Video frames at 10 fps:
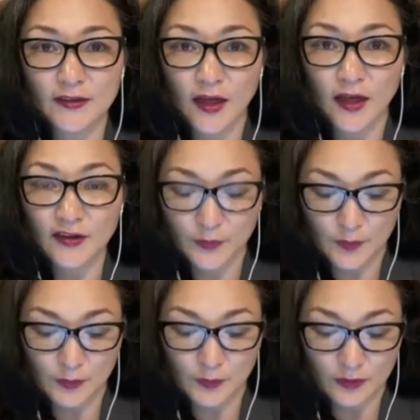a lot of
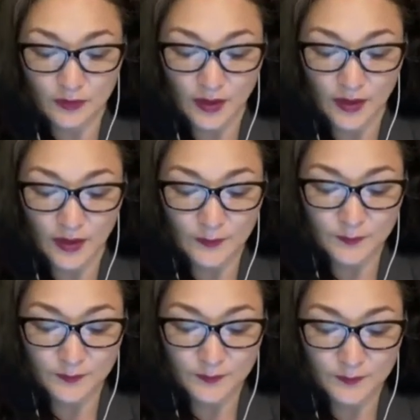people.
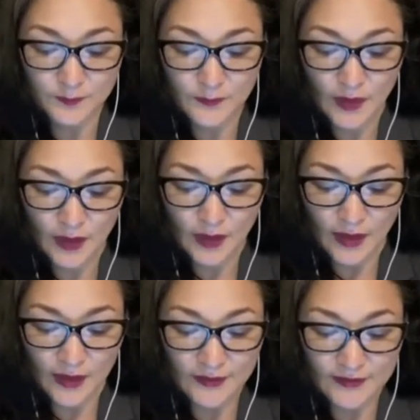
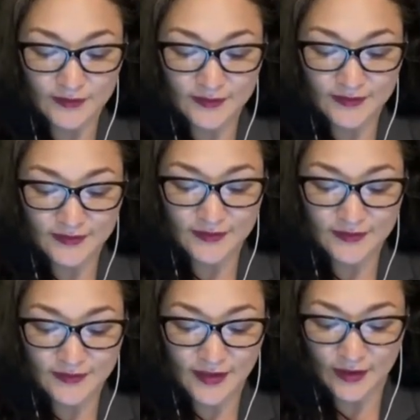
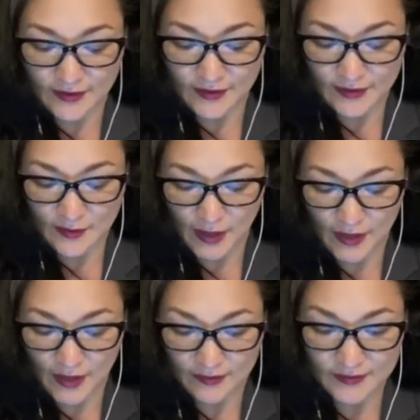His
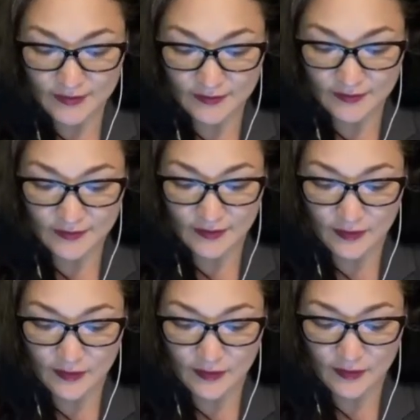impact,
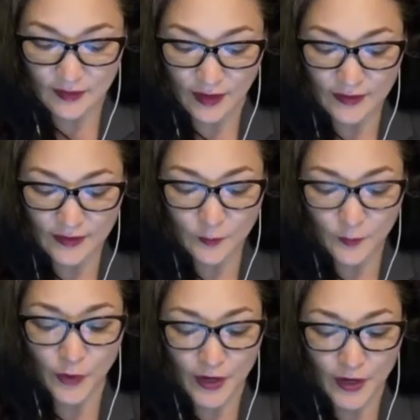I think
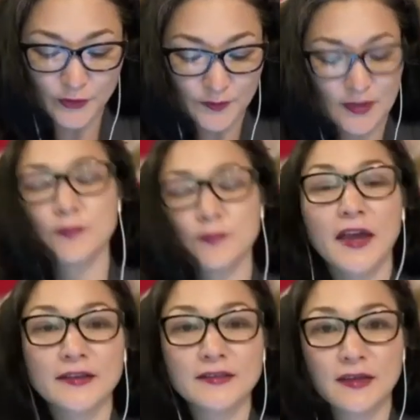Brian Tripp's
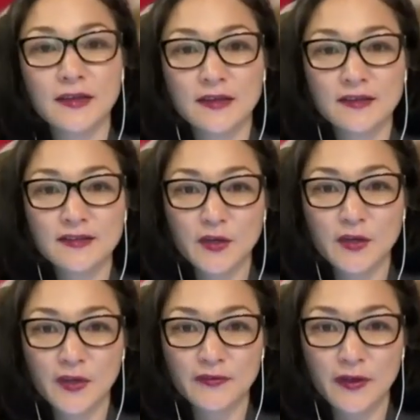impact is going to
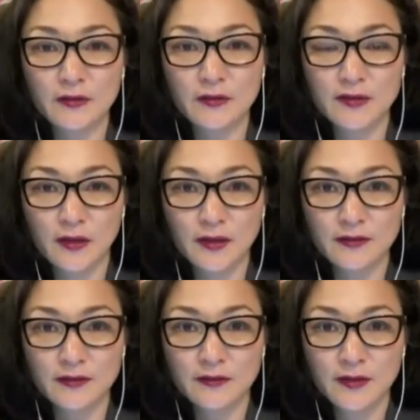be felt
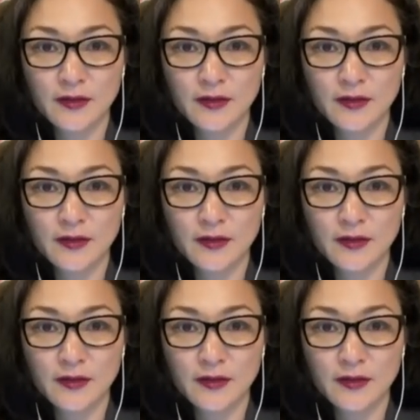on